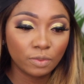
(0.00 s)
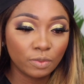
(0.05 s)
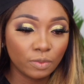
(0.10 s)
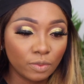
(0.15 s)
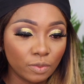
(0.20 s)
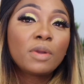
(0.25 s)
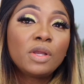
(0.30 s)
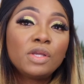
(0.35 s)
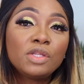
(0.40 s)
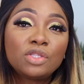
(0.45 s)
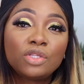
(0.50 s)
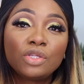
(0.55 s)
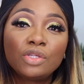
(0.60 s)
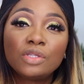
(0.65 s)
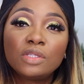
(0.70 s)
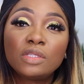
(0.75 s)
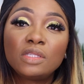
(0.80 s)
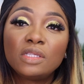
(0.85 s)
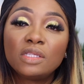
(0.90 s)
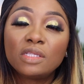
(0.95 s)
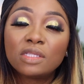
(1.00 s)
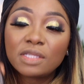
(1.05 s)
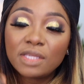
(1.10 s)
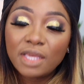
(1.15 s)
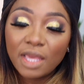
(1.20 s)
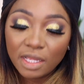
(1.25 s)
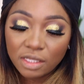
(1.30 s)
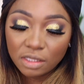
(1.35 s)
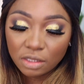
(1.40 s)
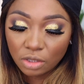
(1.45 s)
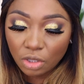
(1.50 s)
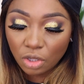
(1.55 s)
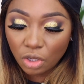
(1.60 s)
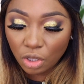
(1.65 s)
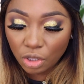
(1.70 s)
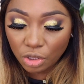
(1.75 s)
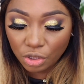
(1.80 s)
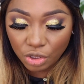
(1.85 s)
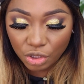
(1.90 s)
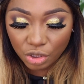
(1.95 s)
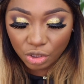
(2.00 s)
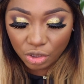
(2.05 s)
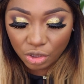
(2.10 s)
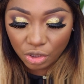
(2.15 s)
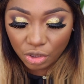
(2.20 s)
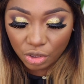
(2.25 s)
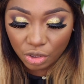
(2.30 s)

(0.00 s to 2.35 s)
I'm going to use this Get Gorgeous